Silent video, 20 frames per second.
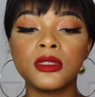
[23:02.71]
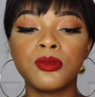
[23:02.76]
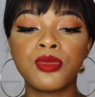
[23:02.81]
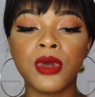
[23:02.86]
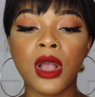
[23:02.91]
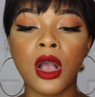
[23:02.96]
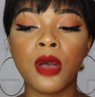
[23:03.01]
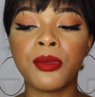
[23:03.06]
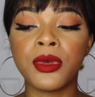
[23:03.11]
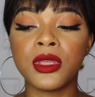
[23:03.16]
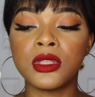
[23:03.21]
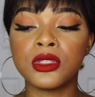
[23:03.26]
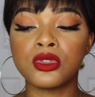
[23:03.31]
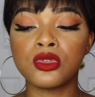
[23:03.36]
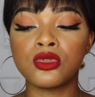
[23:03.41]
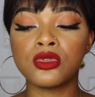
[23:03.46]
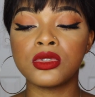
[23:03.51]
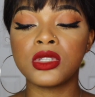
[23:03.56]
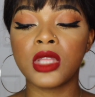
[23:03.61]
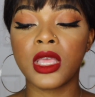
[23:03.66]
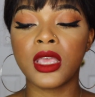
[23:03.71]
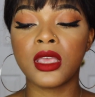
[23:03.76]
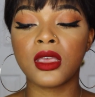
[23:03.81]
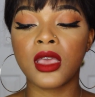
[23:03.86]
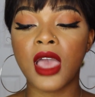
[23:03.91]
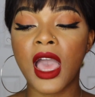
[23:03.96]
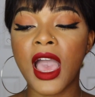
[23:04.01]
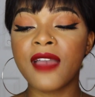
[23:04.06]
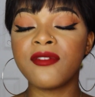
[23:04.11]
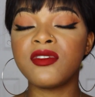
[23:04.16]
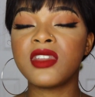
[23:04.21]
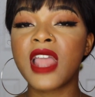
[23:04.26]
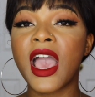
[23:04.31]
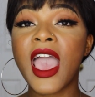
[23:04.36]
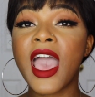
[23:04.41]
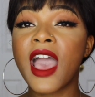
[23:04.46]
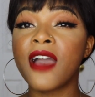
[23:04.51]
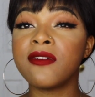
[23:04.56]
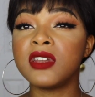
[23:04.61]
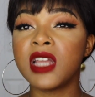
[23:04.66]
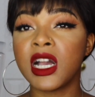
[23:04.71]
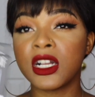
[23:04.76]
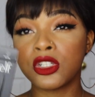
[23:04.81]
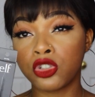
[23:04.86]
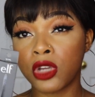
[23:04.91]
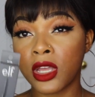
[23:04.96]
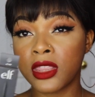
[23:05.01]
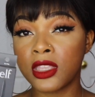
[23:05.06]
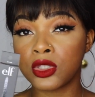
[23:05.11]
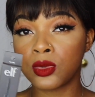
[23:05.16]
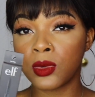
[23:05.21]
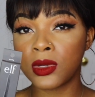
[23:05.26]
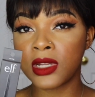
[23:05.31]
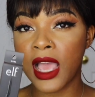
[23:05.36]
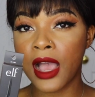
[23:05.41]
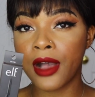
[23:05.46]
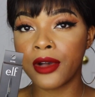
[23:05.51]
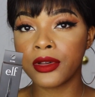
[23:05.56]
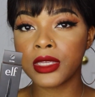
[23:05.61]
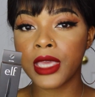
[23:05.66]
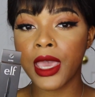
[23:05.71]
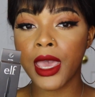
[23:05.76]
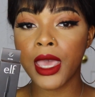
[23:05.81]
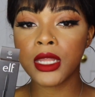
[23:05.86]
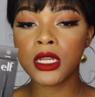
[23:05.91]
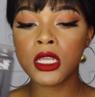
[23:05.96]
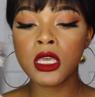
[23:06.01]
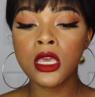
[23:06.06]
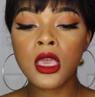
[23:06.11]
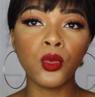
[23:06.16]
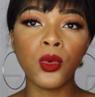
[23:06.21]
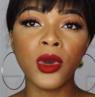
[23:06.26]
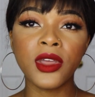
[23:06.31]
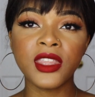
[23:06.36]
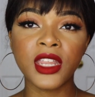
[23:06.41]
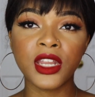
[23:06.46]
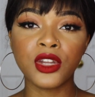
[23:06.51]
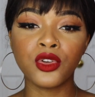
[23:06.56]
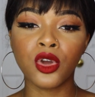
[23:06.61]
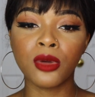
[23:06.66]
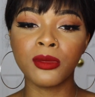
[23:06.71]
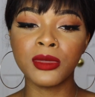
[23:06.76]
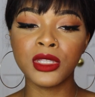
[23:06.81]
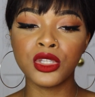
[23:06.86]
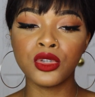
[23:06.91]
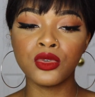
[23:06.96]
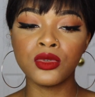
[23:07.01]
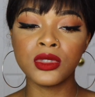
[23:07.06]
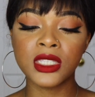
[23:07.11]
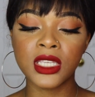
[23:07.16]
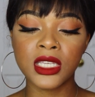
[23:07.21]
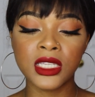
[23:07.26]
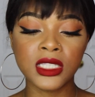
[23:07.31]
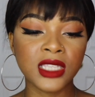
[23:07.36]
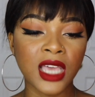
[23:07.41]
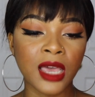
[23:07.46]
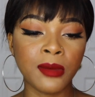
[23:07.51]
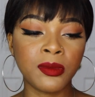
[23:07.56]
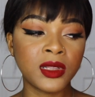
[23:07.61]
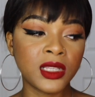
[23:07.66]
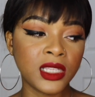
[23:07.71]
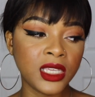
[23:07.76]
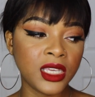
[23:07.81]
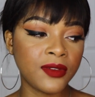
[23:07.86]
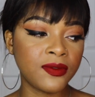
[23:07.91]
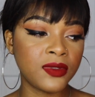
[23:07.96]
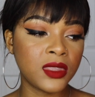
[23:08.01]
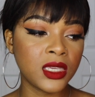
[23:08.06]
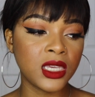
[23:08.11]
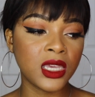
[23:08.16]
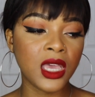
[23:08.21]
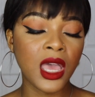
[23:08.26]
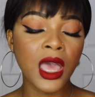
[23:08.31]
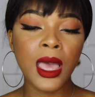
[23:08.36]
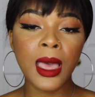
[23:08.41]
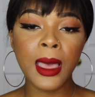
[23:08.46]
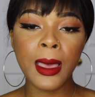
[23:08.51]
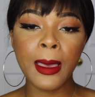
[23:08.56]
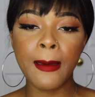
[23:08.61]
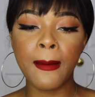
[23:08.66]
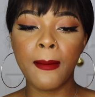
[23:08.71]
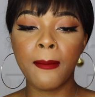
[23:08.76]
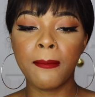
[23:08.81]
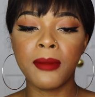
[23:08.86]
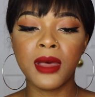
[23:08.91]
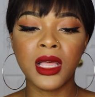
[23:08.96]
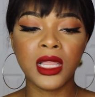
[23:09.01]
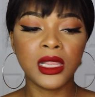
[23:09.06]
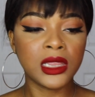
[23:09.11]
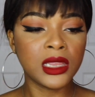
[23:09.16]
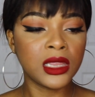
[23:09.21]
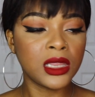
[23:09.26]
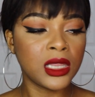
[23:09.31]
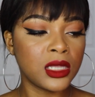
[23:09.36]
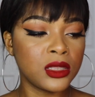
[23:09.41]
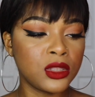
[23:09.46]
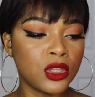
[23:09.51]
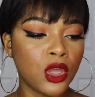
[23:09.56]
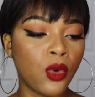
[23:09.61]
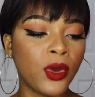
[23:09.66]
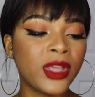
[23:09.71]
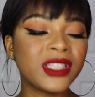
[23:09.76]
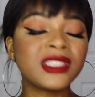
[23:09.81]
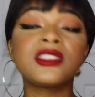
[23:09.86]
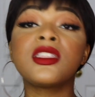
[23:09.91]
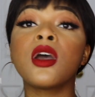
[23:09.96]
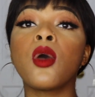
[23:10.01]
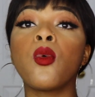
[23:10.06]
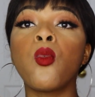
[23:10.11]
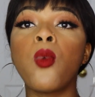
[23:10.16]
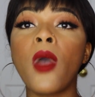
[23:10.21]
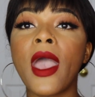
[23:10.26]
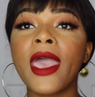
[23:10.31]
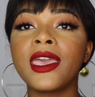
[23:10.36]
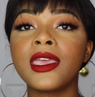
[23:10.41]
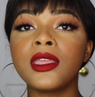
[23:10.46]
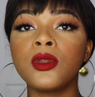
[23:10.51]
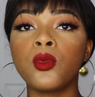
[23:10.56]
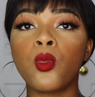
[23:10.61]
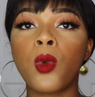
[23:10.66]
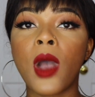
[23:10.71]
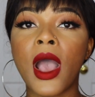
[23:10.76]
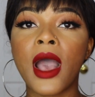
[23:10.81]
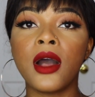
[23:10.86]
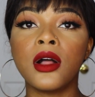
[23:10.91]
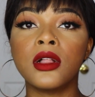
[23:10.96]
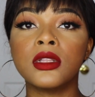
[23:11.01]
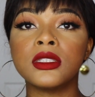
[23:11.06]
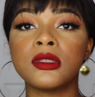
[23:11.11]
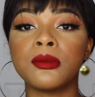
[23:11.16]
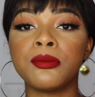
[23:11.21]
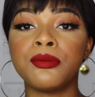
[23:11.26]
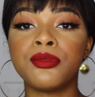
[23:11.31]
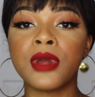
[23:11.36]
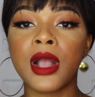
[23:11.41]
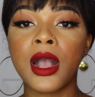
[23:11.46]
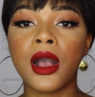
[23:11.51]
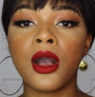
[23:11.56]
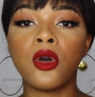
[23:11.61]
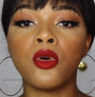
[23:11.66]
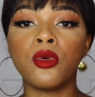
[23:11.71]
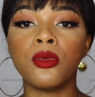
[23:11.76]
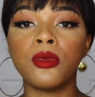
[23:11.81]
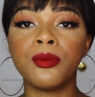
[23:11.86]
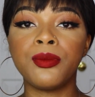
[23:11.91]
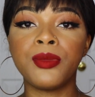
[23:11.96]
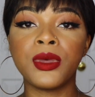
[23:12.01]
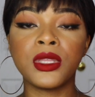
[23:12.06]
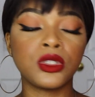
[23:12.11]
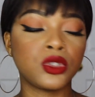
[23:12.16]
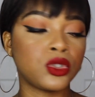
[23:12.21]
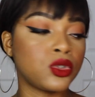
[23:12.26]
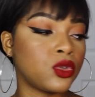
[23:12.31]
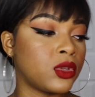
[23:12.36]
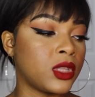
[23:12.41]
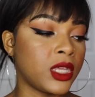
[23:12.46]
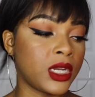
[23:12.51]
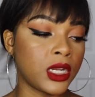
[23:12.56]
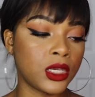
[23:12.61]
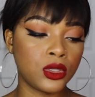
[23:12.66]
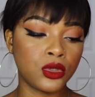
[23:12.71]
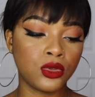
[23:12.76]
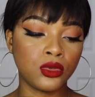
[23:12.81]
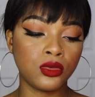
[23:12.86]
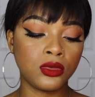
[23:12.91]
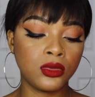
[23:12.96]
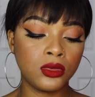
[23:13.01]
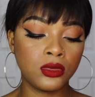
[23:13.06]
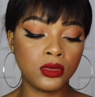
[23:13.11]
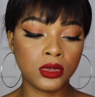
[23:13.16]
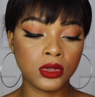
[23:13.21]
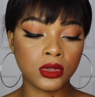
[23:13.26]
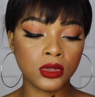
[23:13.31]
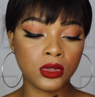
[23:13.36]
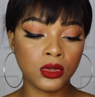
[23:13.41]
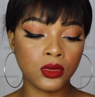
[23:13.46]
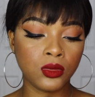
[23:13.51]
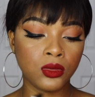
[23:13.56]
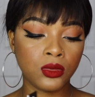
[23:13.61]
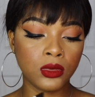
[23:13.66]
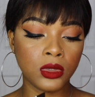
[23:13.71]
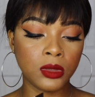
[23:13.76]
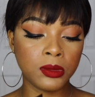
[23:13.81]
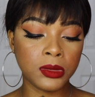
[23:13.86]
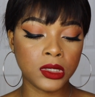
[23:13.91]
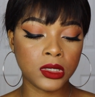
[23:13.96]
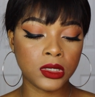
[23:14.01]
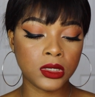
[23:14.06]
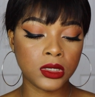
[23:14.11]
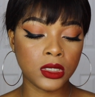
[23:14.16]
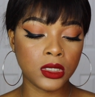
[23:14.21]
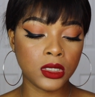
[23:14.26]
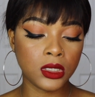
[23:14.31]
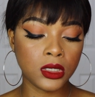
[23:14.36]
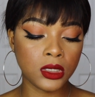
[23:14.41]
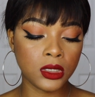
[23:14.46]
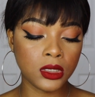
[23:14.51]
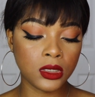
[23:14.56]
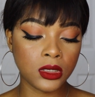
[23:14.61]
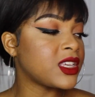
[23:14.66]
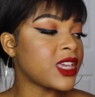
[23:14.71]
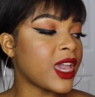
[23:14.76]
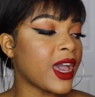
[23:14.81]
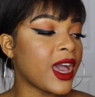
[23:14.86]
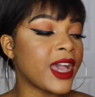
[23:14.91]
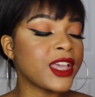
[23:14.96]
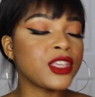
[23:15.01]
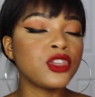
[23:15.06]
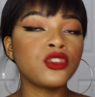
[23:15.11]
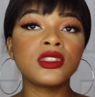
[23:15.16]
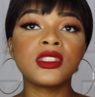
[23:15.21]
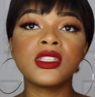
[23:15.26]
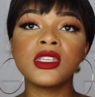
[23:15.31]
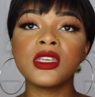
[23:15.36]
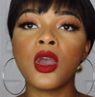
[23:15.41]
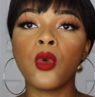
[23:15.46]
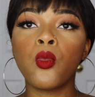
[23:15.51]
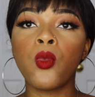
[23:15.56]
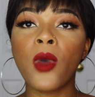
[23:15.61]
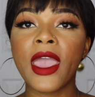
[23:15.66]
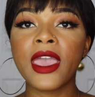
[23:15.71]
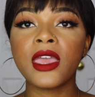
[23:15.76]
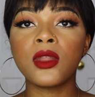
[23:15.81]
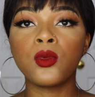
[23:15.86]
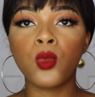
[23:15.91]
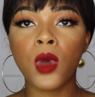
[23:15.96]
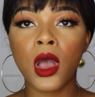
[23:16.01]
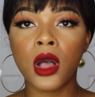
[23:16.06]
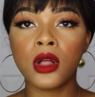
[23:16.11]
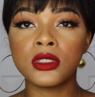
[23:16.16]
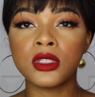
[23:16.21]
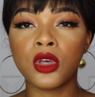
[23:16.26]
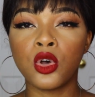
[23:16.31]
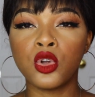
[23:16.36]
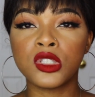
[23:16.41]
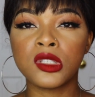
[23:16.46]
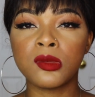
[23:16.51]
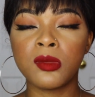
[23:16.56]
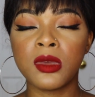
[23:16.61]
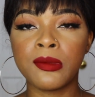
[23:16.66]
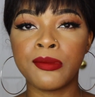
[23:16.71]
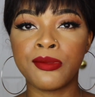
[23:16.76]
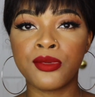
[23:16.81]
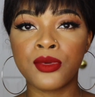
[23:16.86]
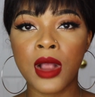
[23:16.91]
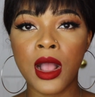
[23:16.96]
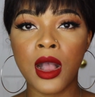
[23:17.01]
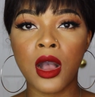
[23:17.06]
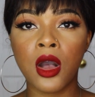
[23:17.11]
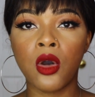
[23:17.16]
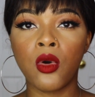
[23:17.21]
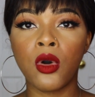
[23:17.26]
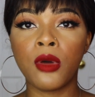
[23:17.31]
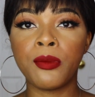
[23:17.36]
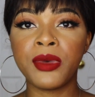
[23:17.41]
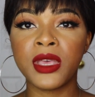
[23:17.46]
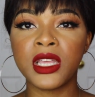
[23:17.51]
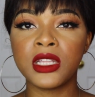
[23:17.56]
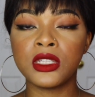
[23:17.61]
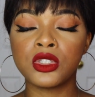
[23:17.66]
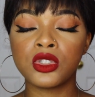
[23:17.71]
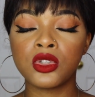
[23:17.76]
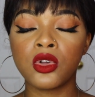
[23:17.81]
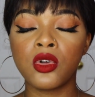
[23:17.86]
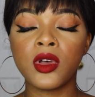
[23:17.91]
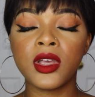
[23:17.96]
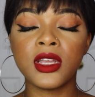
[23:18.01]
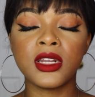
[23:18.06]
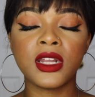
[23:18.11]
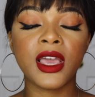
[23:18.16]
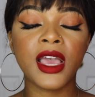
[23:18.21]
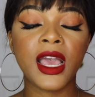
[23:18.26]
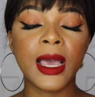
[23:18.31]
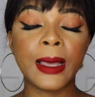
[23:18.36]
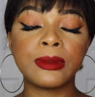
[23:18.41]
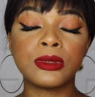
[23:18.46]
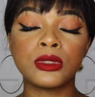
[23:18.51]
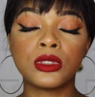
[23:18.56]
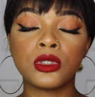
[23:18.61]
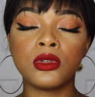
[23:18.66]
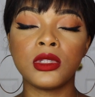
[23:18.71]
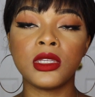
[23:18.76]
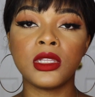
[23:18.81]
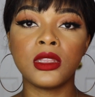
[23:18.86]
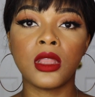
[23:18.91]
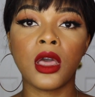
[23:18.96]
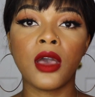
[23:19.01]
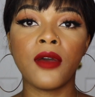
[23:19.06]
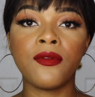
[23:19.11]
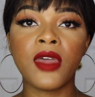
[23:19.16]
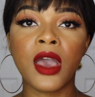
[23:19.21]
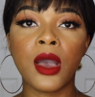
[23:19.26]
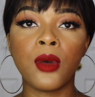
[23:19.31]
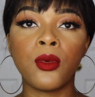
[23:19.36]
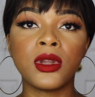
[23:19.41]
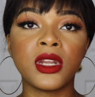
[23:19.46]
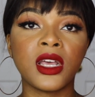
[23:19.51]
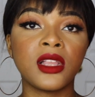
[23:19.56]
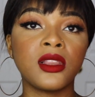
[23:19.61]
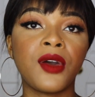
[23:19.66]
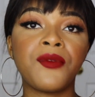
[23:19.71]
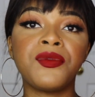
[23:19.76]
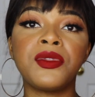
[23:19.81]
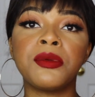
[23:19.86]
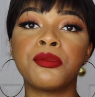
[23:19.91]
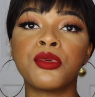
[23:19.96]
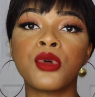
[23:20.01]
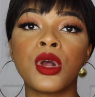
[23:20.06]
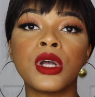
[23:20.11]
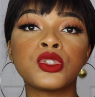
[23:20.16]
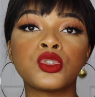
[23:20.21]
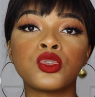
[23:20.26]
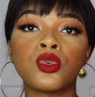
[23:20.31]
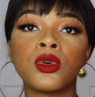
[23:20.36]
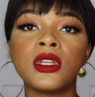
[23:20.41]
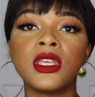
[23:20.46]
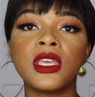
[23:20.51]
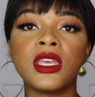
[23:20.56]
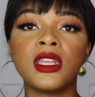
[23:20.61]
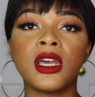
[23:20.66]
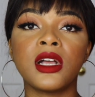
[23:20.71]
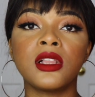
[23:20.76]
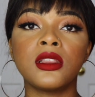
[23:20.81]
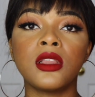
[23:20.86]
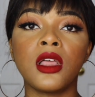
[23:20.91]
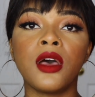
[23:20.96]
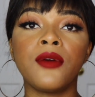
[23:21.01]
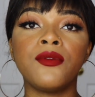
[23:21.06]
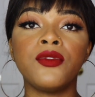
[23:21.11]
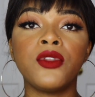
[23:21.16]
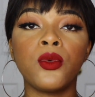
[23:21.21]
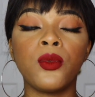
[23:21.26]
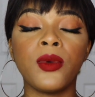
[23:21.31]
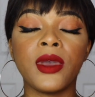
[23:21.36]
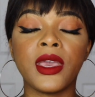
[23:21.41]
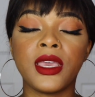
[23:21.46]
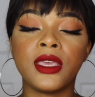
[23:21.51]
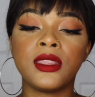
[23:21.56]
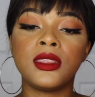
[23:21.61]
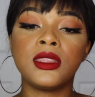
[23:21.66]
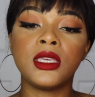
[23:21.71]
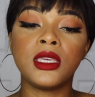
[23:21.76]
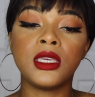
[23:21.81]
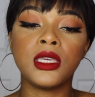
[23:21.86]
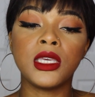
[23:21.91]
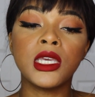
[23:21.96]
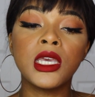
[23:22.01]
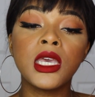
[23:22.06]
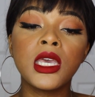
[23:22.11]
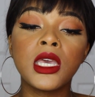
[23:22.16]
brow pencils, like I have not tried this one out yet. One that I normally use is, I believe, the it's the Wet n Wild brow pencil that I use. Let me see. Yeah, I use the Wet n Wild Ultimate Brow Pencil, and I absolutely love that one. I love the brush on it, and I love the way the